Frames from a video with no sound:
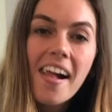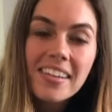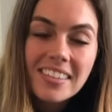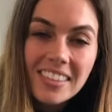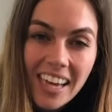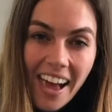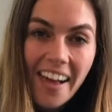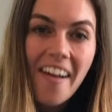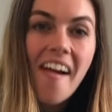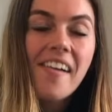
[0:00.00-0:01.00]
Yeah.
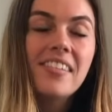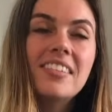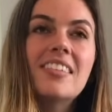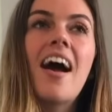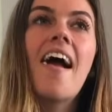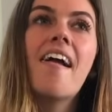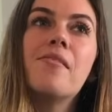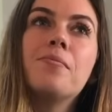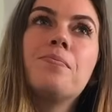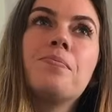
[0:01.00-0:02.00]

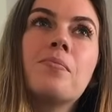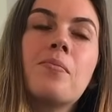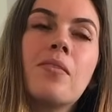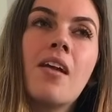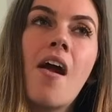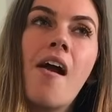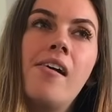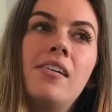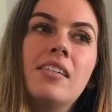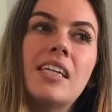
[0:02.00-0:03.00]
I
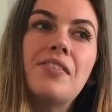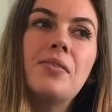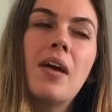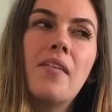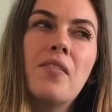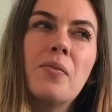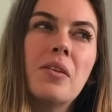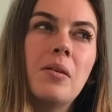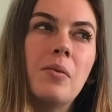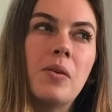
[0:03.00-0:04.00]
haven't
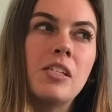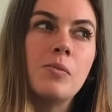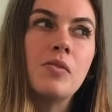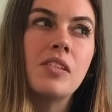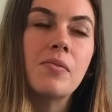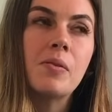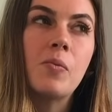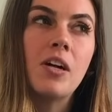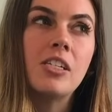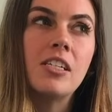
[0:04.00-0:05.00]
really been watching movies. I've been
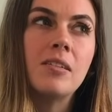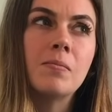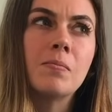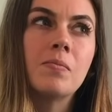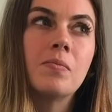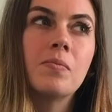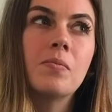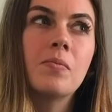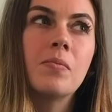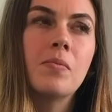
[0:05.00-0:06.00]
watching
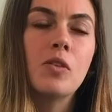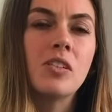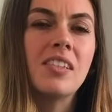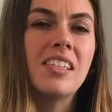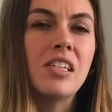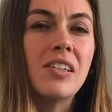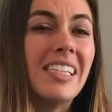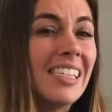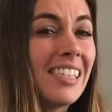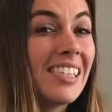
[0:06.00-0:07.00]
more
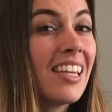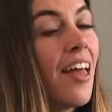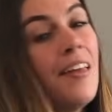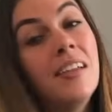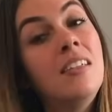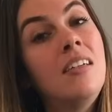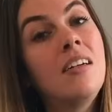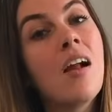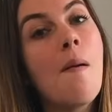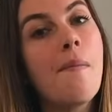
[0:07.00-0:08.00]
series.
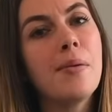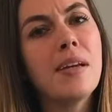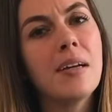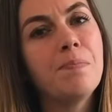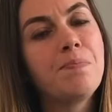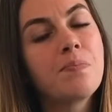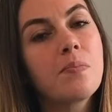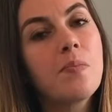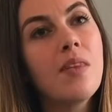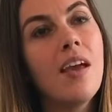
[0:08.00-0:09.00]
But yeah.
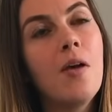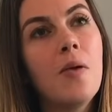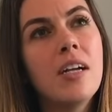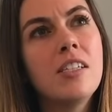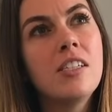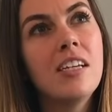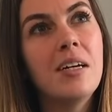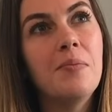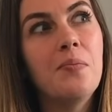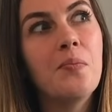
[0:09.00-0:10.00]
I watched
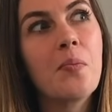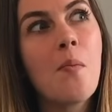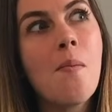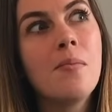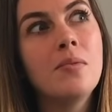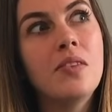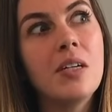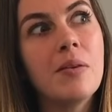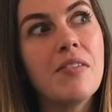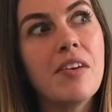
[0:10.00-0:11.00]
one
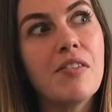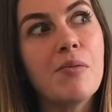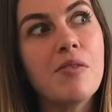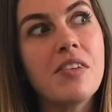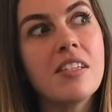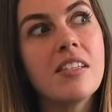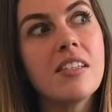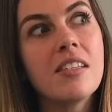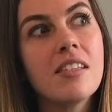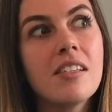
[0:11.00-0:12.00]
of my favorite
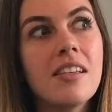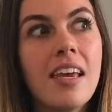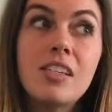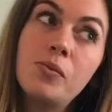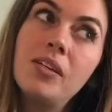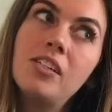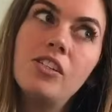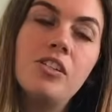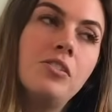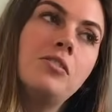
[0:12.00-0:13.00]
movies last week
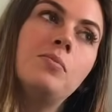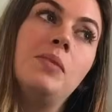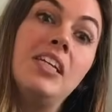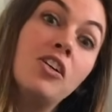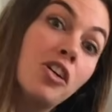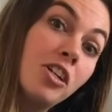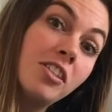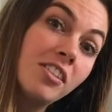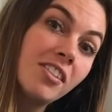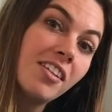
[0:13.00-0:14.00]
too, Mean
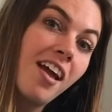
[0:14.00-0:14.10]
Girls.